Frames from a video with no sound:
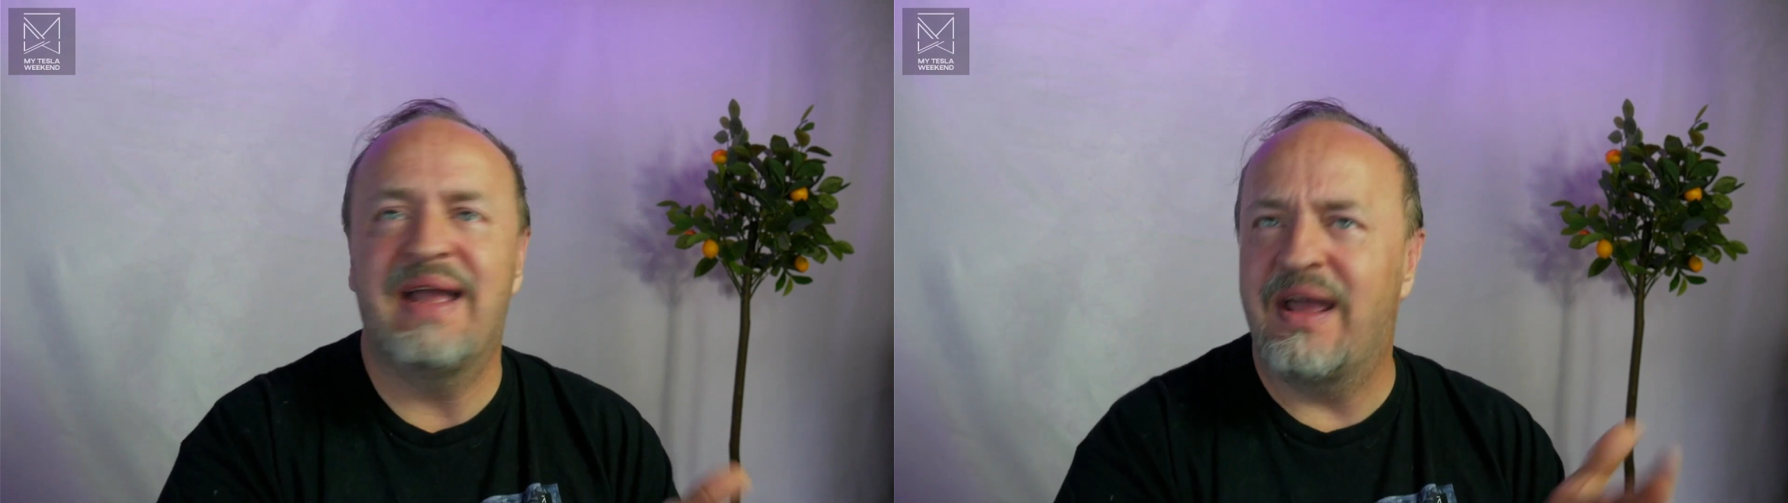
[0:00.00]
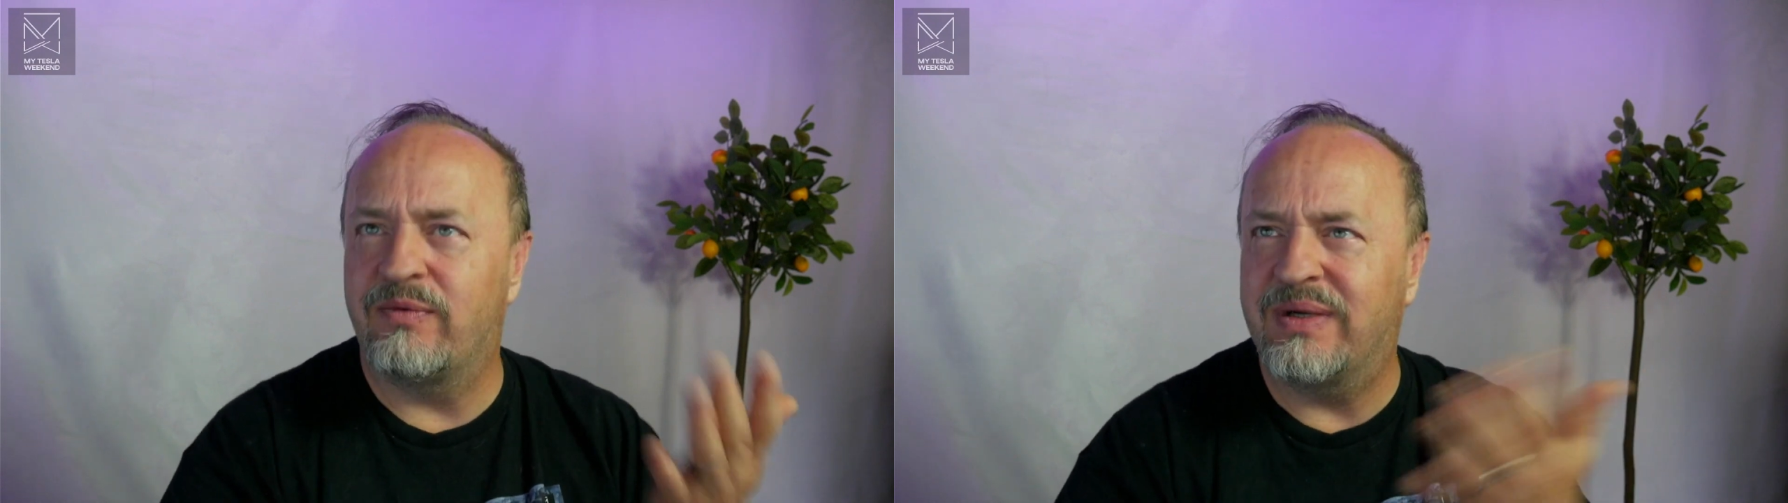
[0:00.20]

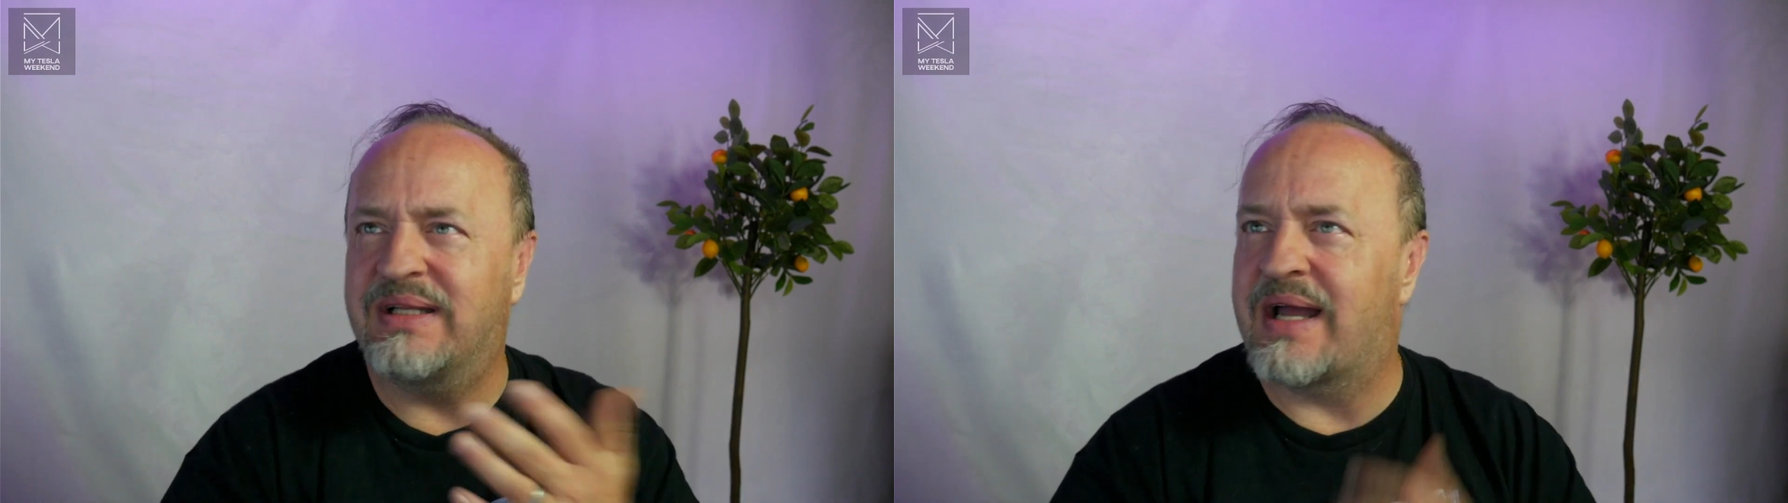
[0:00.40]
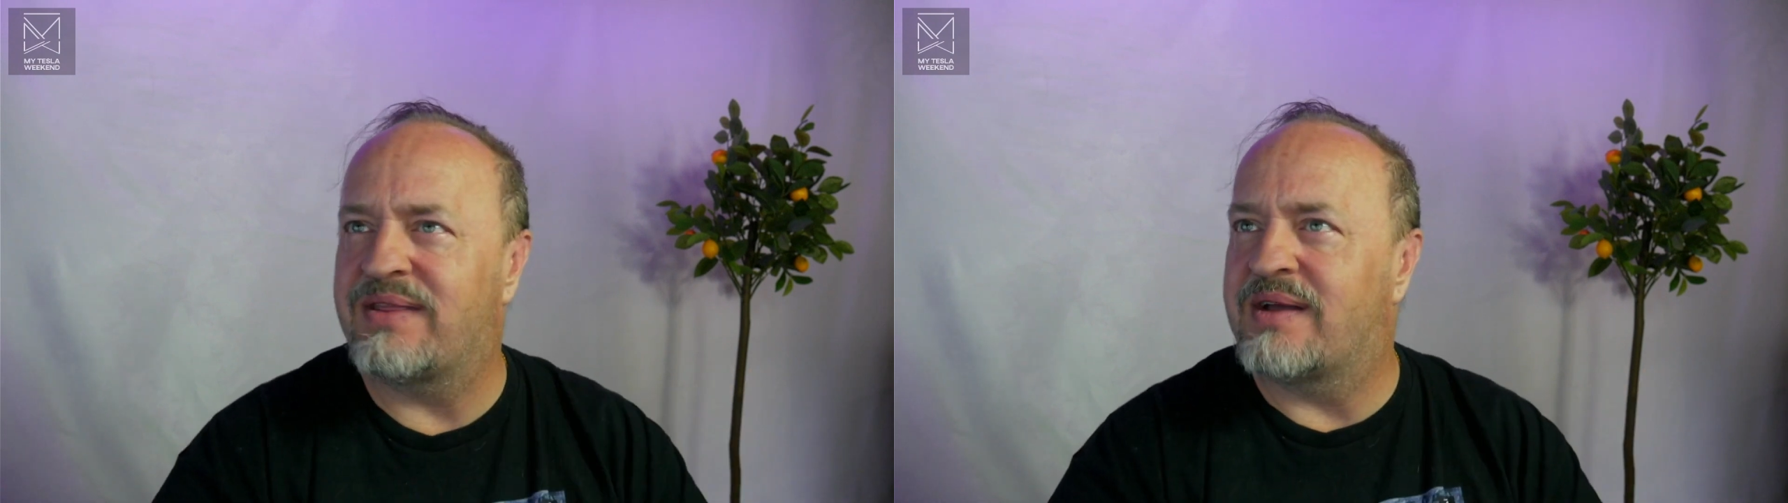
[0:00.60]
And
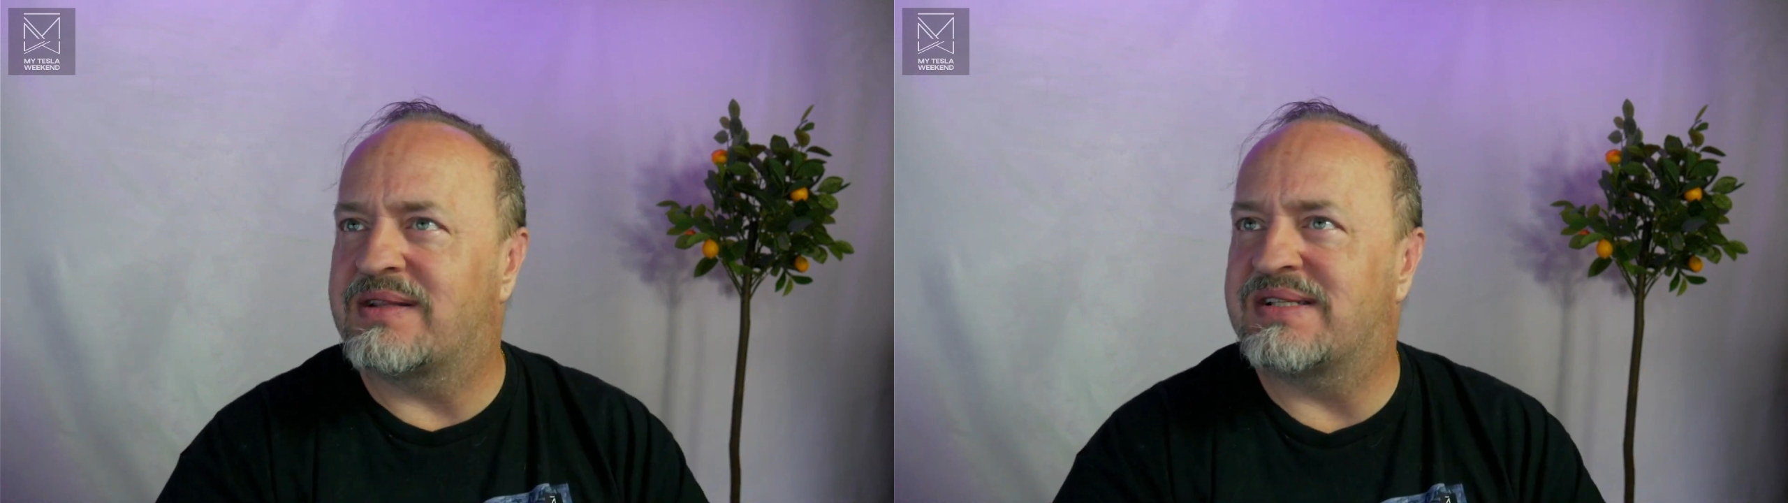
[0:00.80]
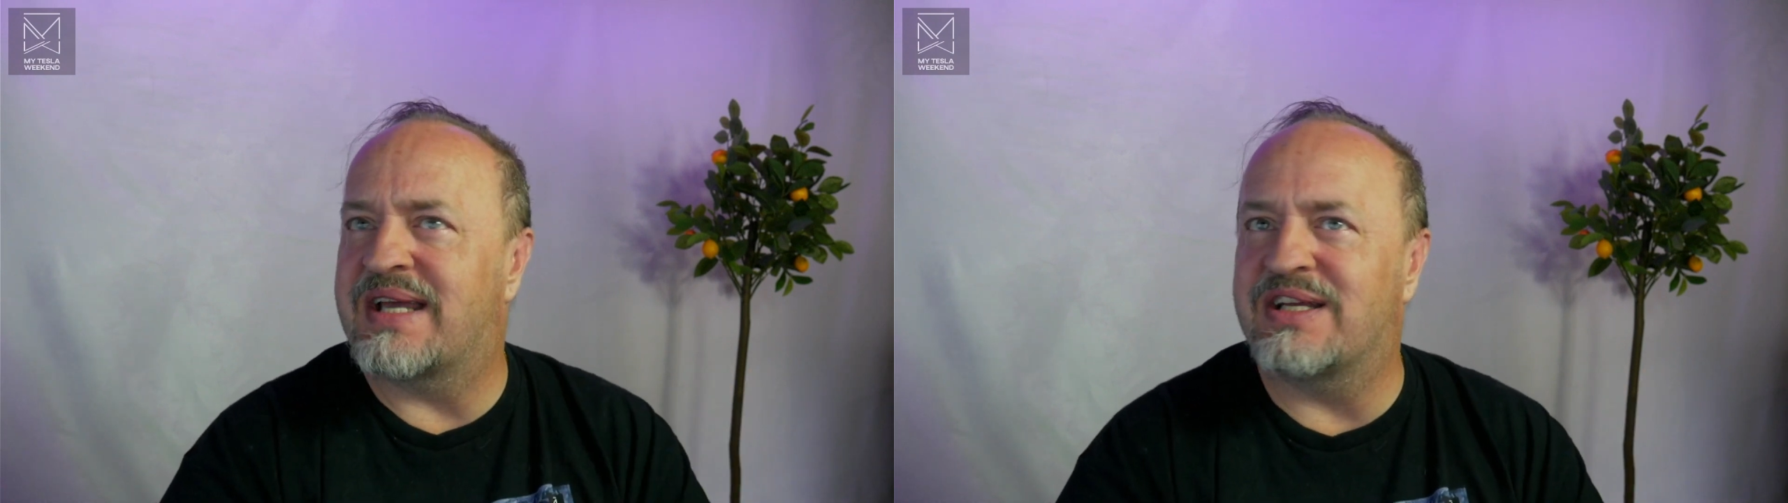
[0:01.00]
really, I thought the
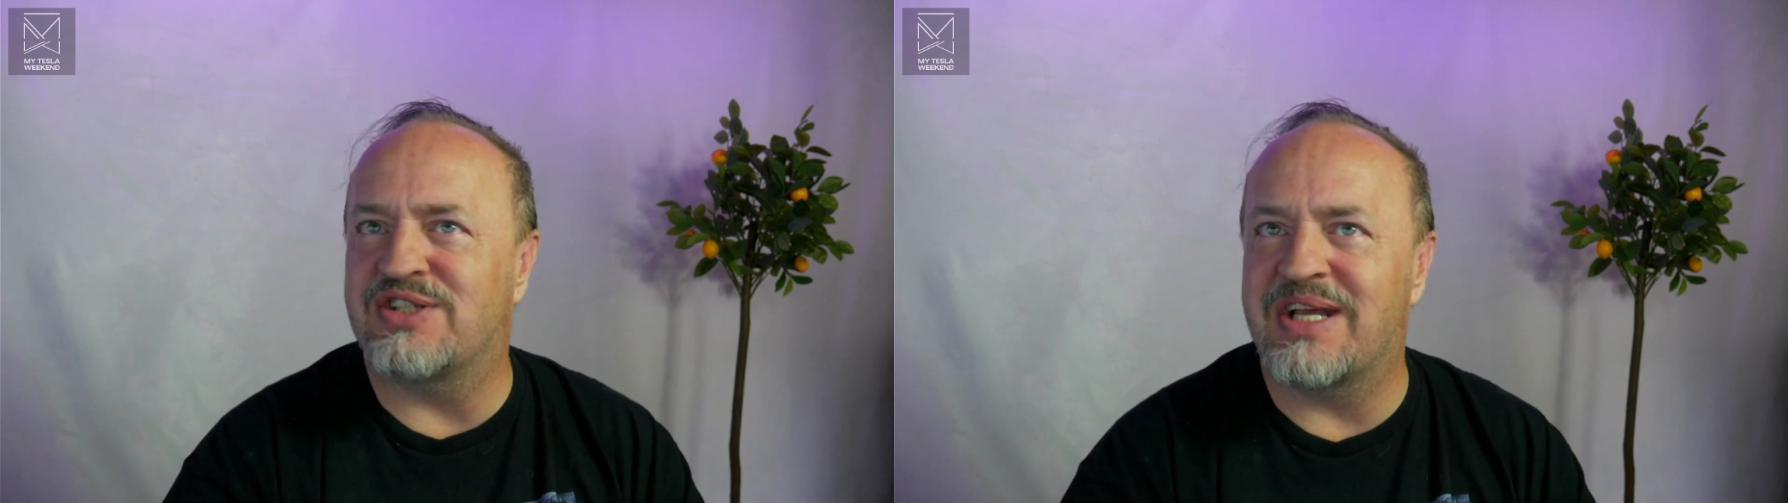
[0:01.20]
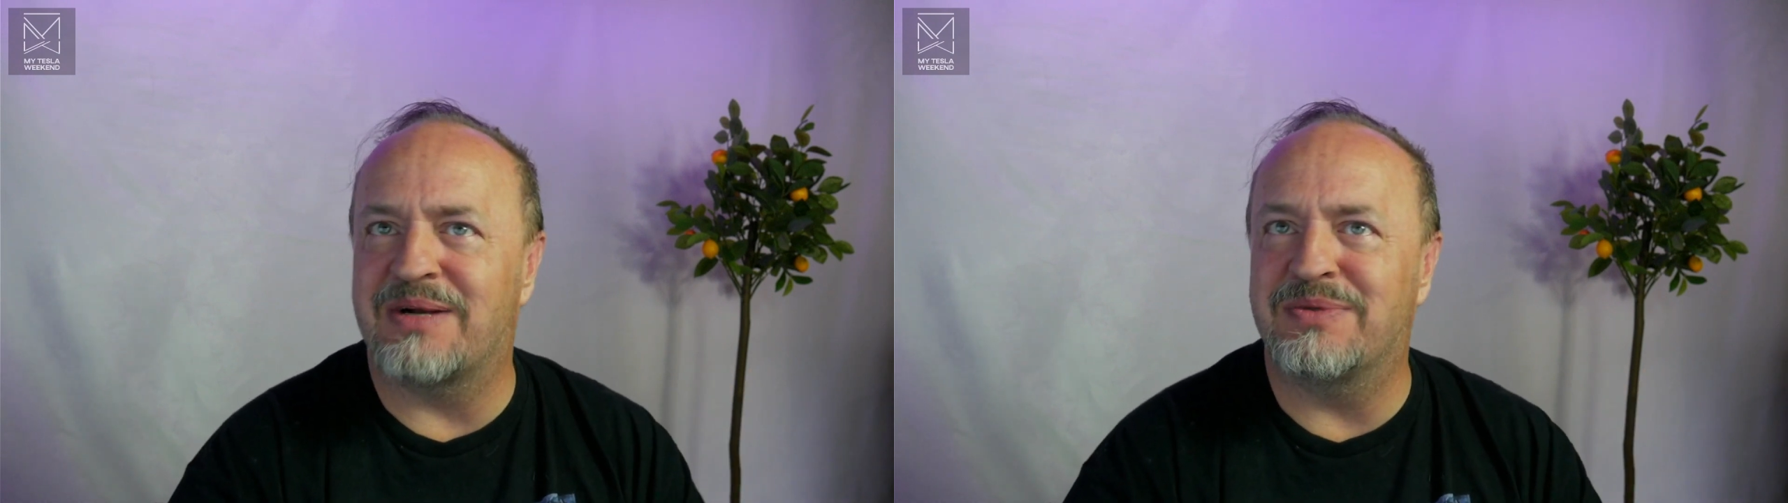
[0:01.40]
second
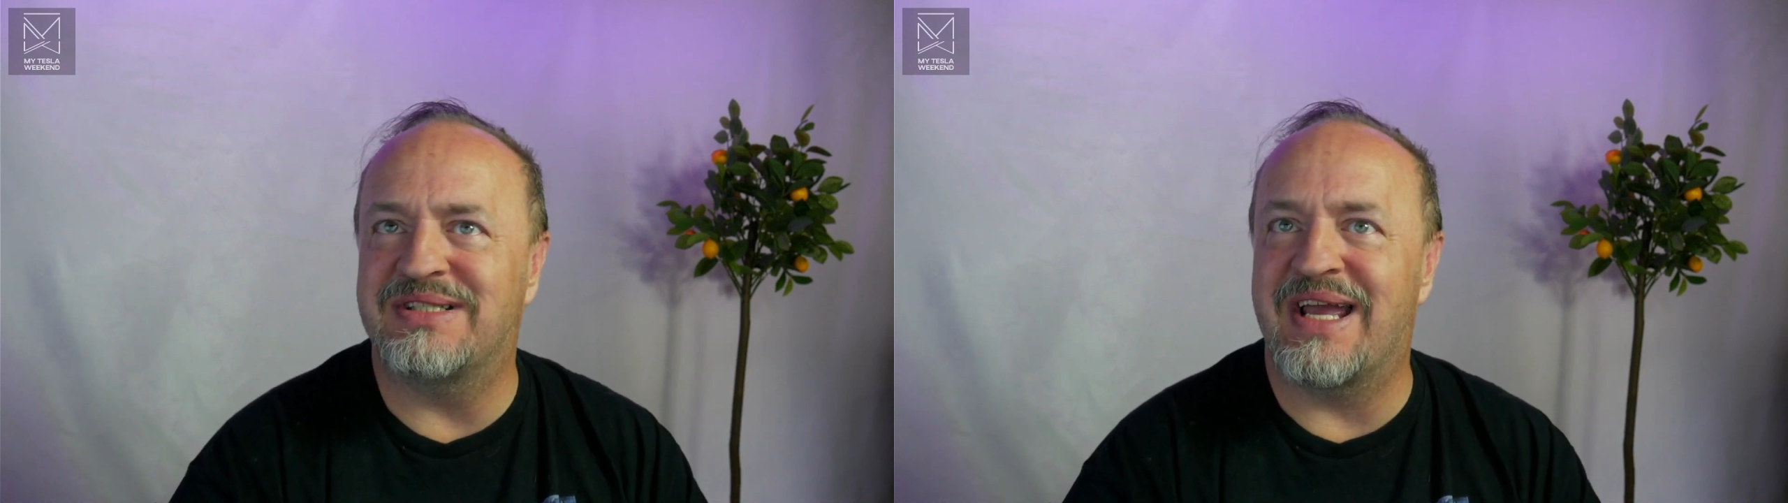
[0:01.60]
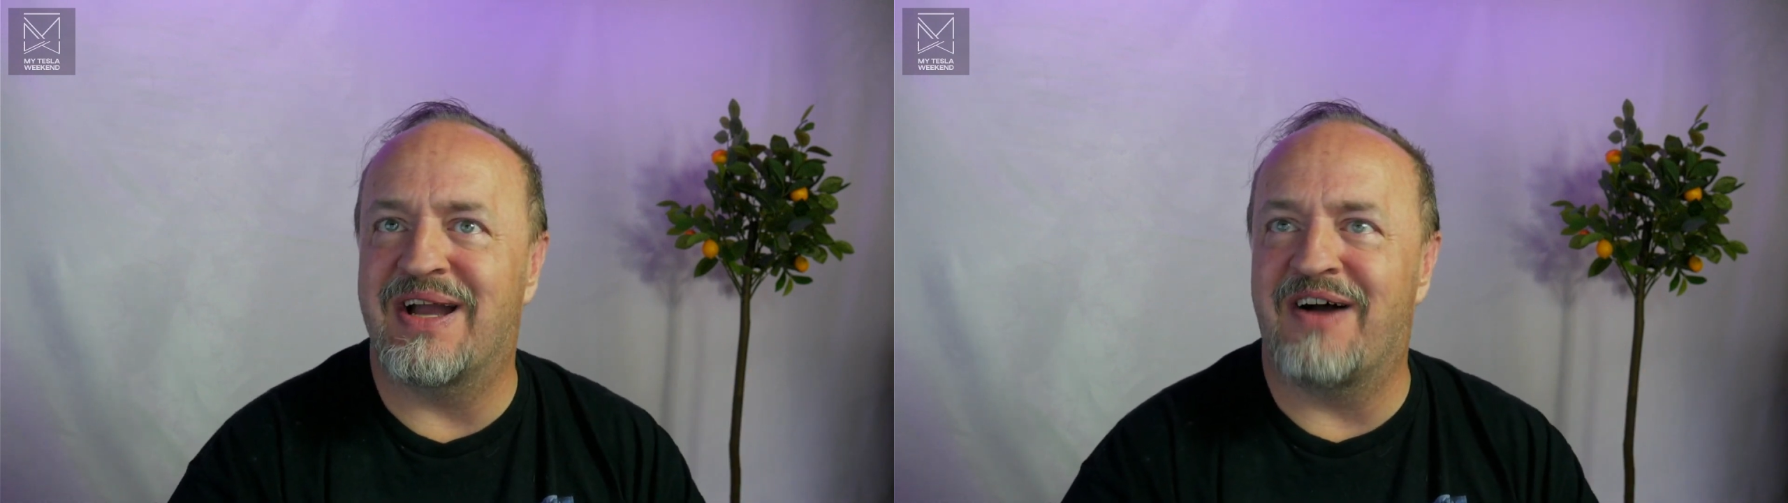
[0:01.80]
channel would take